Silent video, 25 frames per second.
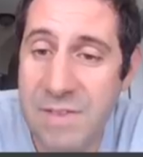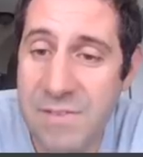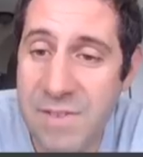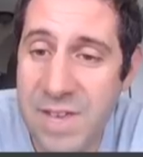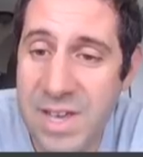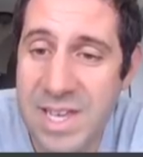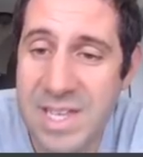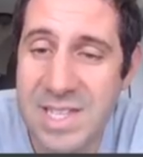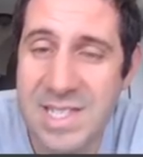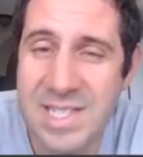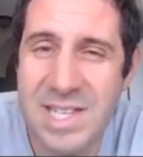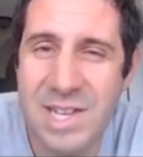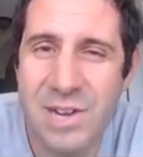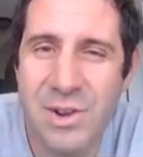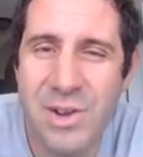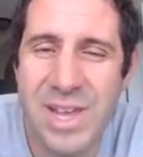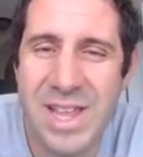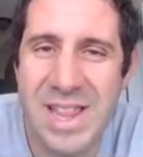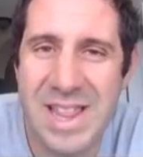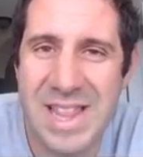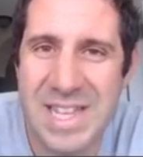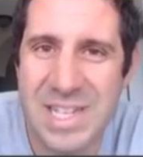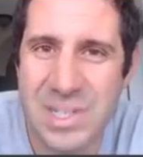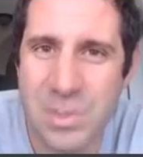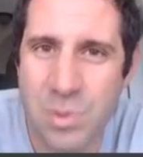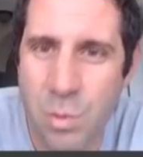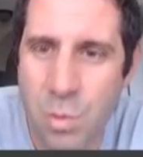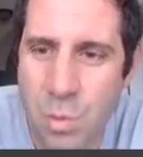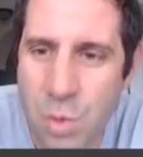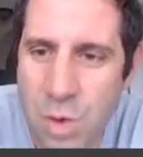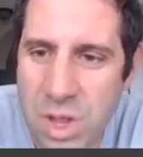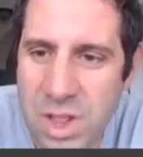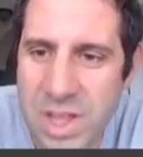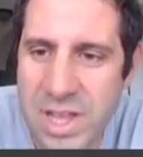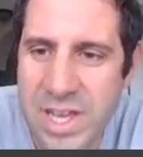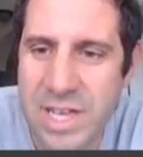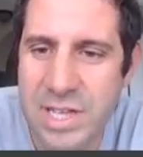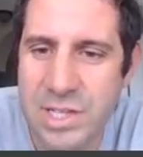even considering this
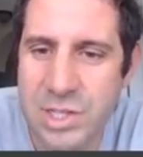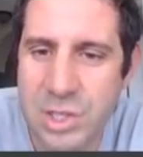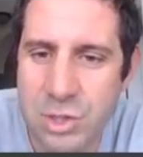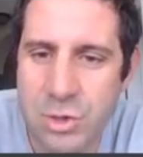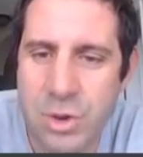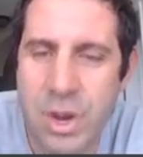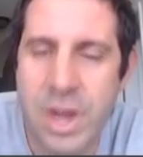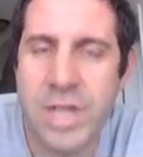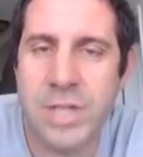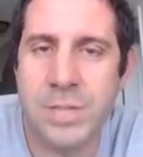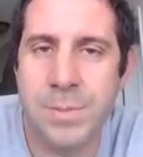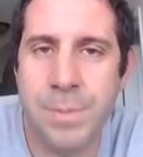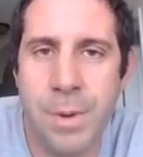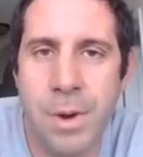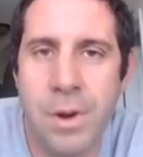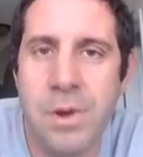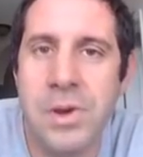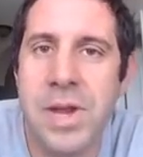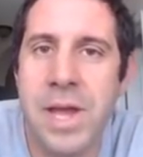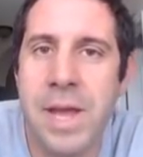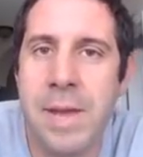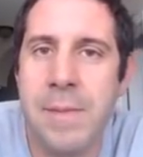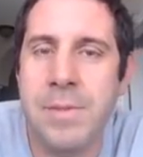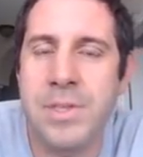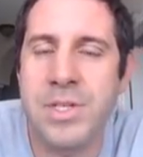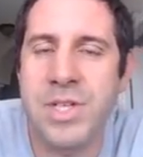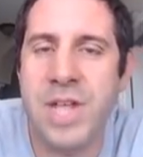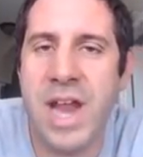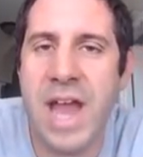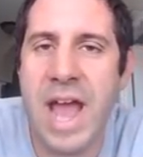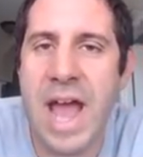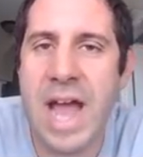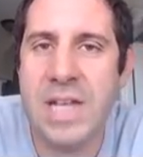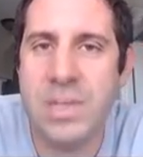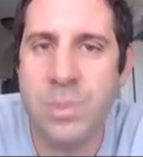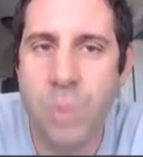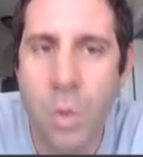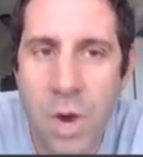really strange burn damage that
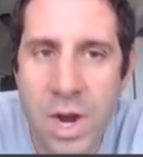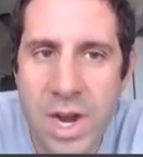it has.